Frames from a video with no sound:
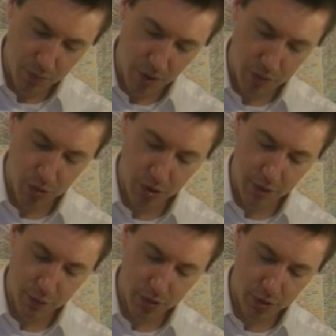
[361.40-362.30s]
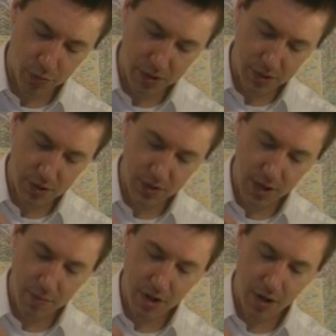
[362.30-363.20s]
I'm looking for a little bit of
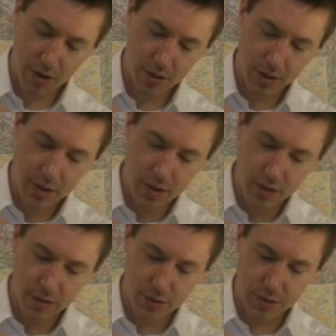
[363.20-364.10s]
stem here to